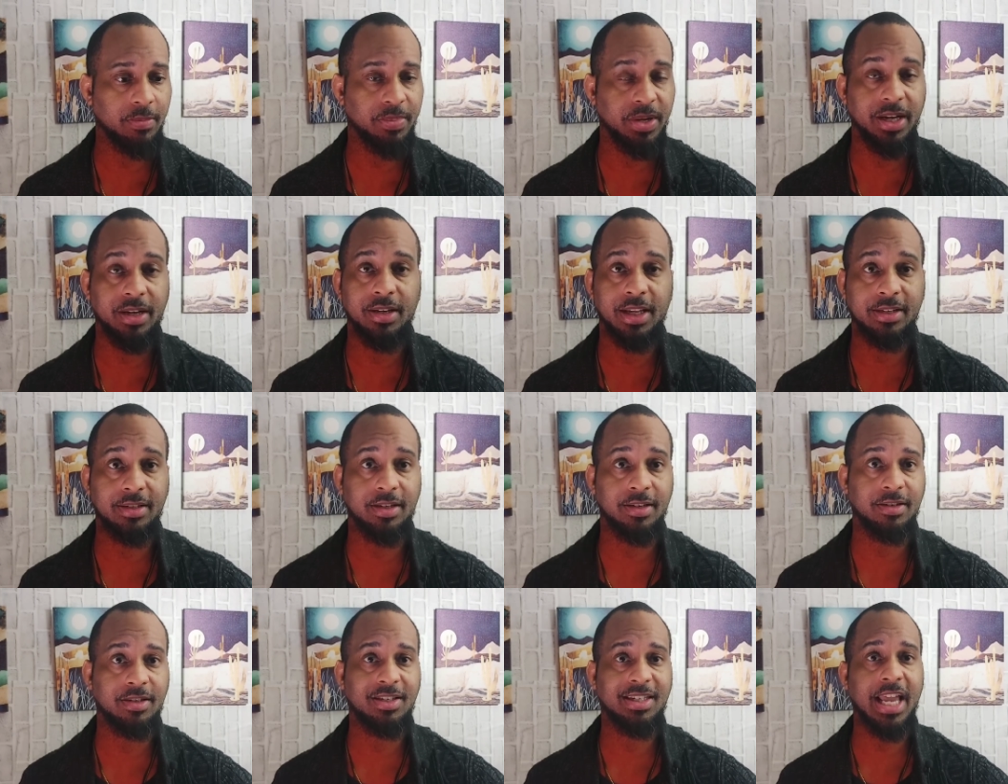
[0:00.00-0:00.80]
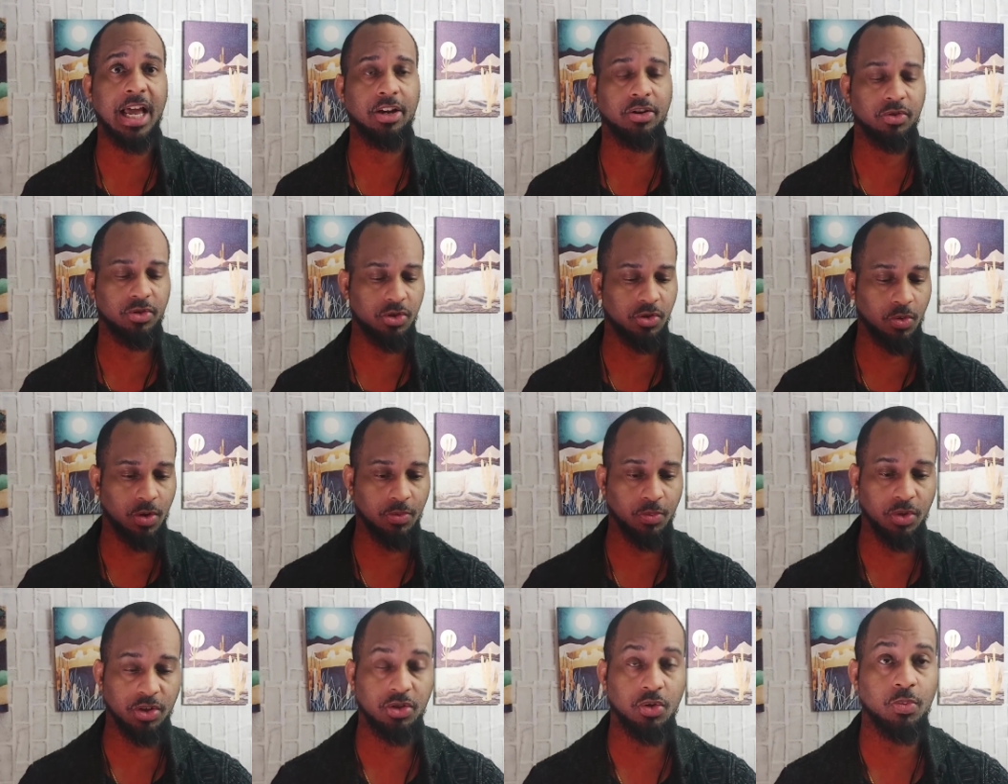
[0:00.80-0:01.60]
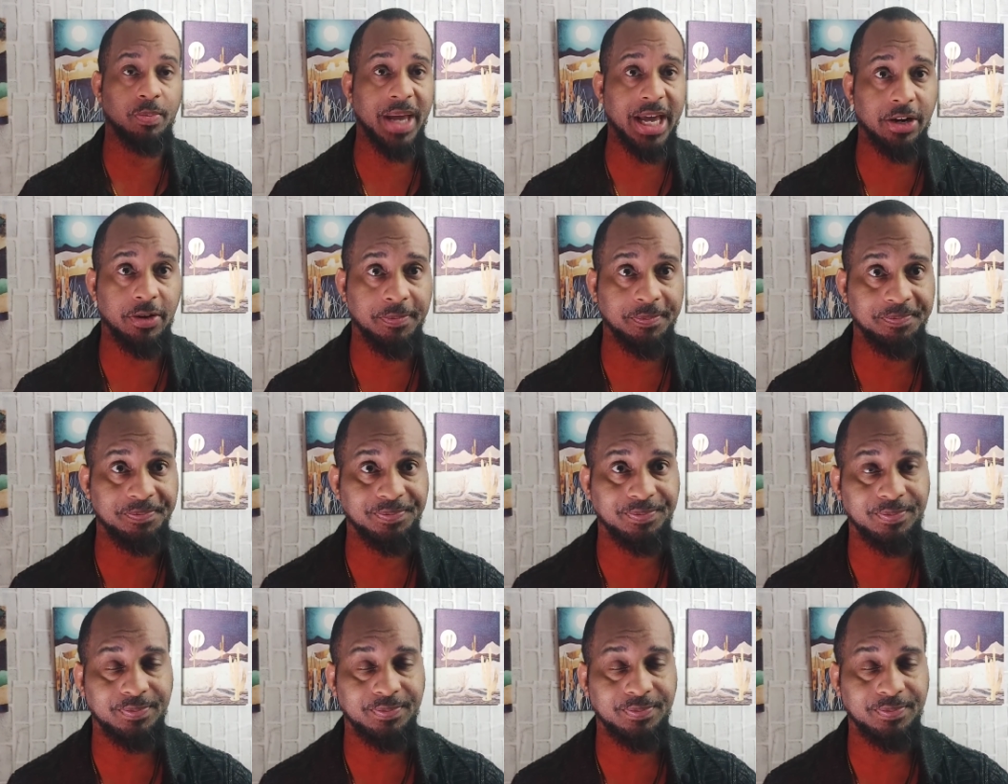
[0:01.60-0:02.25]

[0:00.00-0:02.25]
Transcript: But listen, Stellar's do it will do better.